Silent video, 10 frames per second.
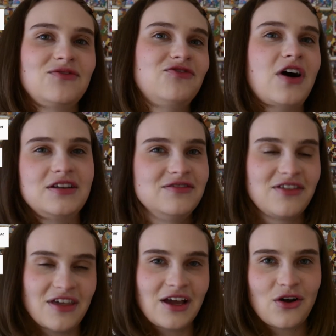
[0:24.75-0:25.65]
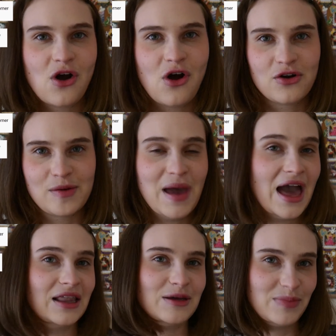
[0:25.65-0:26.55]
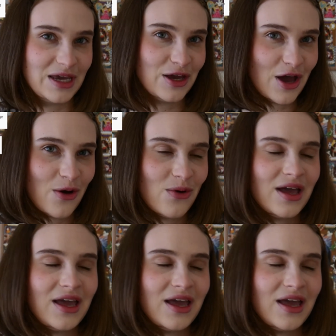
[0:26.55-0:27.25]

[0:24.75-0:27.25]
fun thing called a palette bingo.